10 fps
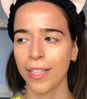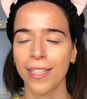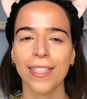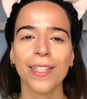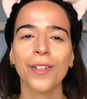
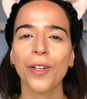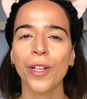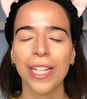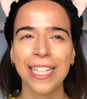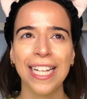
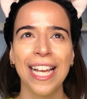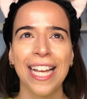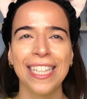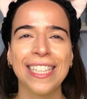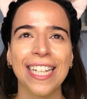
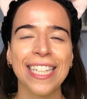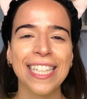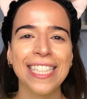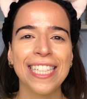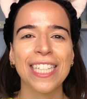The
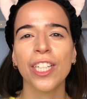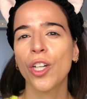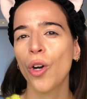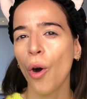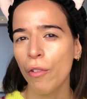technique
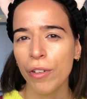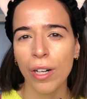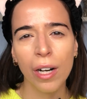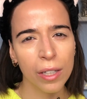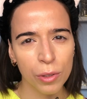didn't
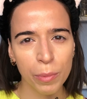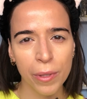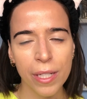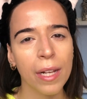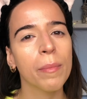cover
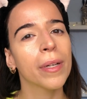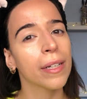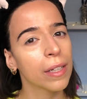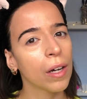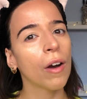100%, but
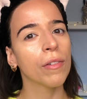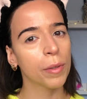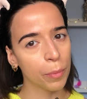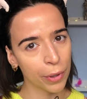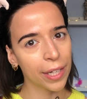it
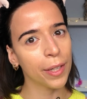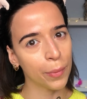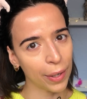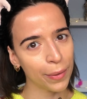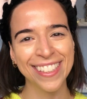covered pretty
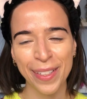well.